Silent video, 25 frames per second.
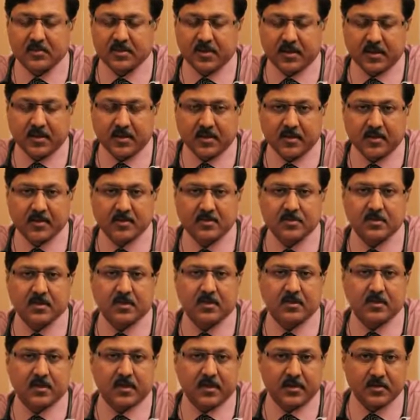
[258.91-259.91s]
Second is
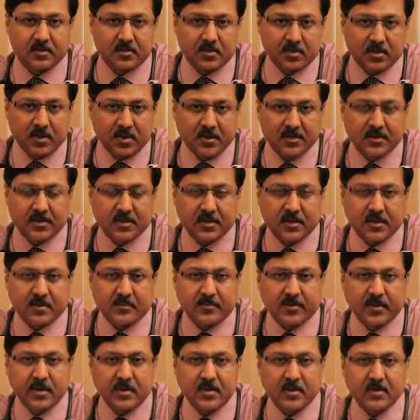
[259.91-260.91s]
the insulin
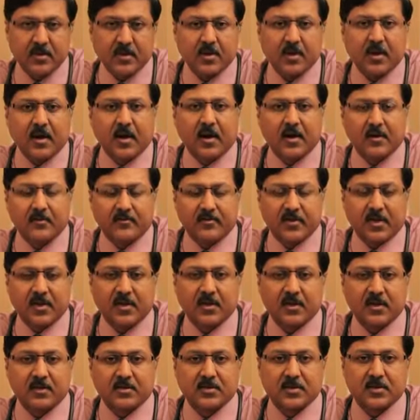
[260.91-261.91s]
therapy and
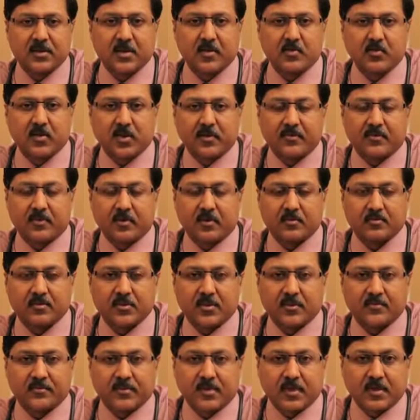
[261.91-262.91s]
various newer forms
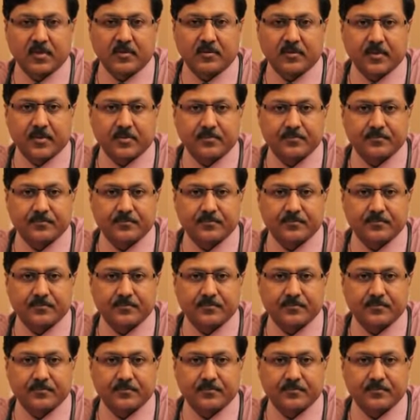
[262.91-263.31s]
of therapy.